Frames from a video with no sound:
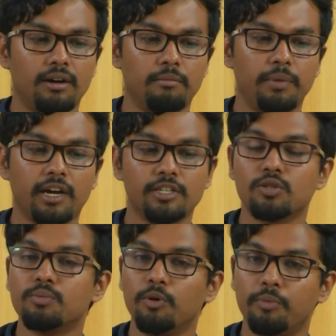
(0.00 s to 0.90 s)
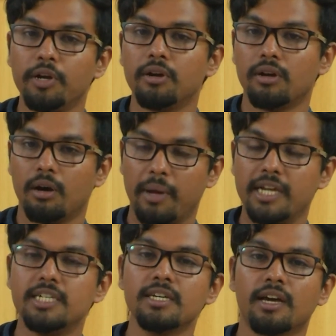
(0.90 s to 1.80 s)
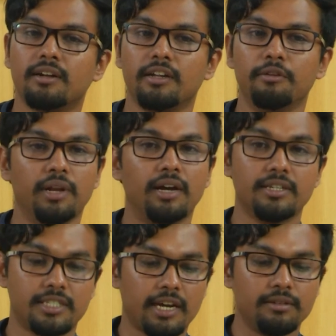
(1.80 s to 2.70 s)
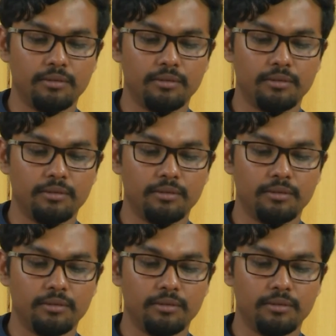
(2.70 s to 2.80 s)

Picasso's blue period painting, and you will understand